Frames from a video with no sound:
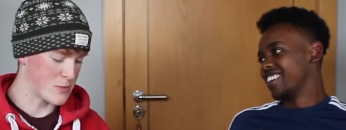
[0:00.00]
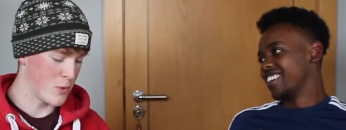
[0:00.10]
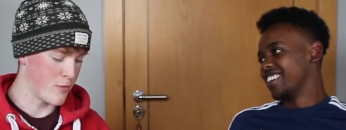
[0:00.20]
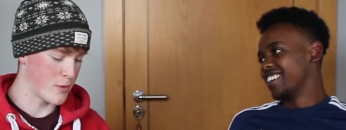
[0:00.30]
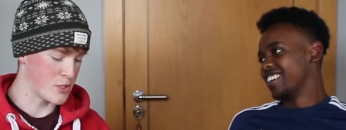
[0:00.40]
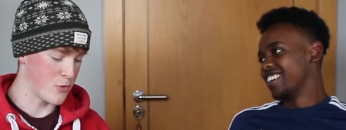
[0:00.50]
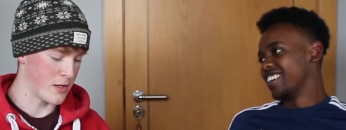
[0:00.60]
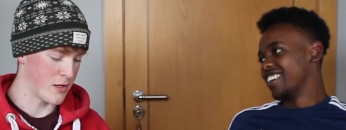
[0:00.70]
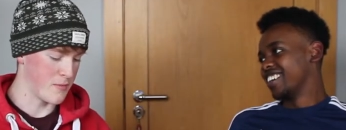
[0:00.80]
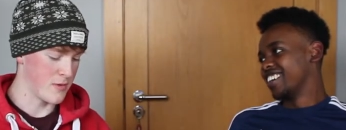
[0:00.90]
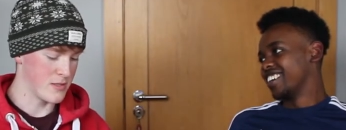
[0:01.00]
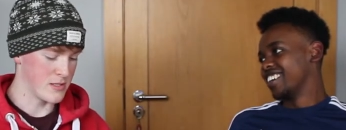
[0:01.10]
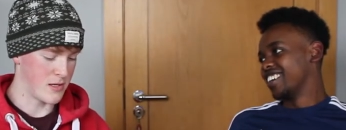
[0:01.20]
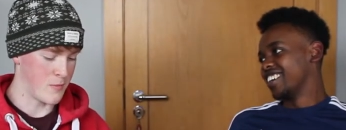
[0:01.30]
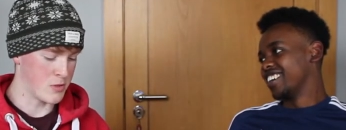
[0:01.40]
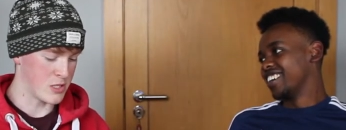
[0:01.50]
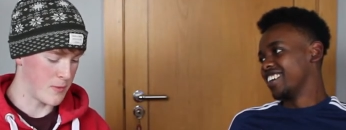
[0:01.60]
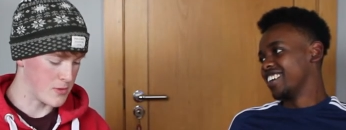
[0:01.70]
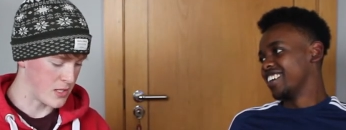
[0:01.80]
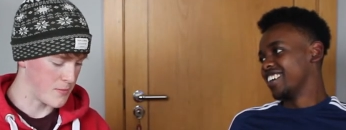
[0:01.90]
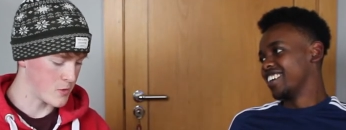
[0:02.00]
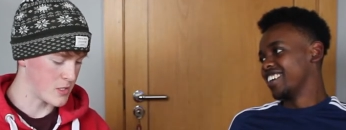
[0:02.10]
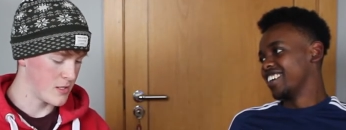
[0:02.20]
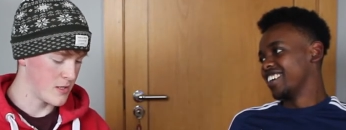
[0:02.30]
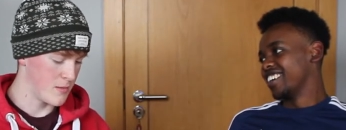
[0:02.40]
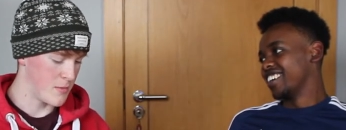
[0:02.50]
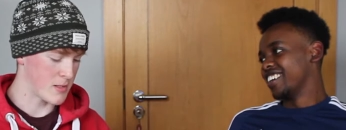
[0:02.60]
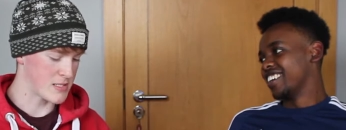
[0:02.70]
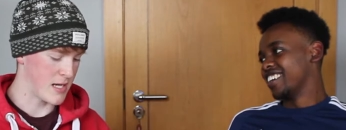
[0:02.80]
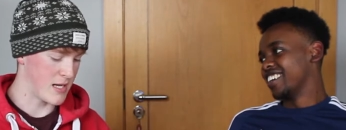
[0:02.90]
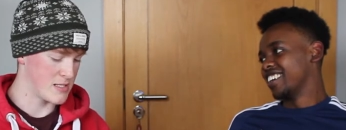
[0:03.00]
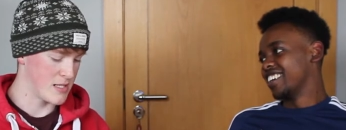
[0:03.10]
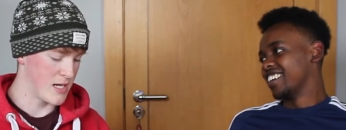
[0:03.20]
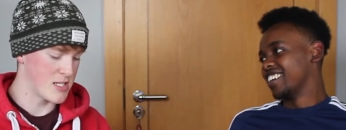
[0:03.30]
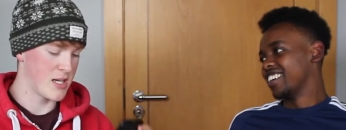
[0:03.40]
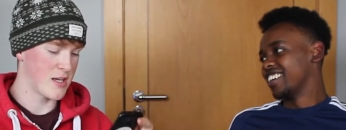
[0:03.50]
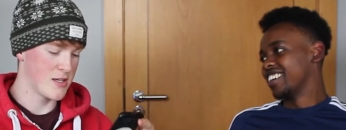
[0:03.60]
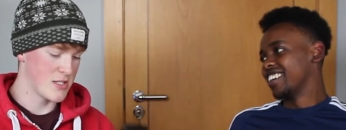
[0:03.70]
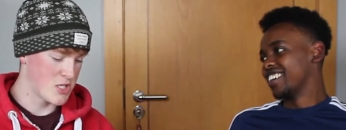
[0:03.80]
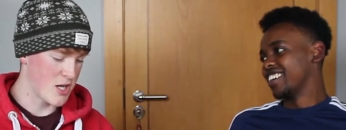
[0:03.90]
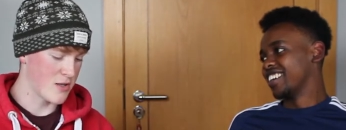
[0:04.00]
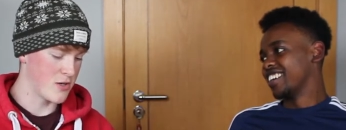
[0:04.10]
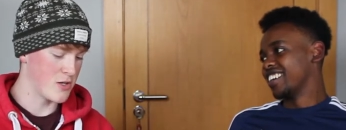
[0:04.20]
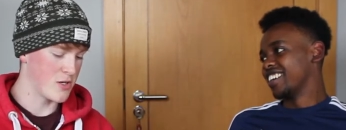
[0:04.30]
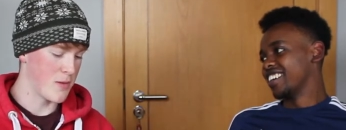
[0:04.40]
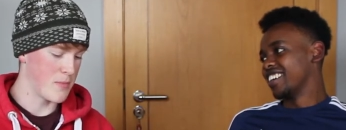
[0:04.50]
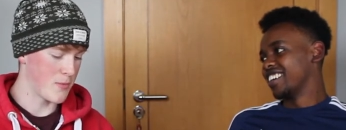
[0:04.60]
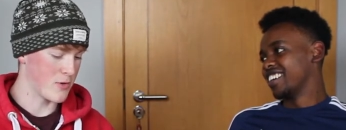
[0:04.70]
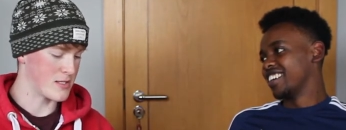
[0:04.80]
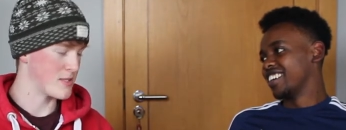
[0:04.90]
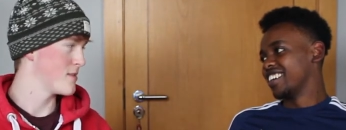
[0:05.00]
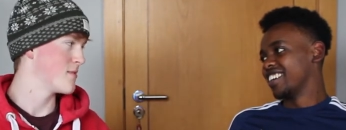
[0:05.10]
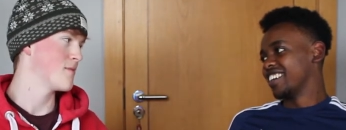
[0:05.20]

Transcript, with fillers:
Speaker 1: swallowing chewing gum, emoji, emoji, emoji, Mark Sands, hashtag childhood memories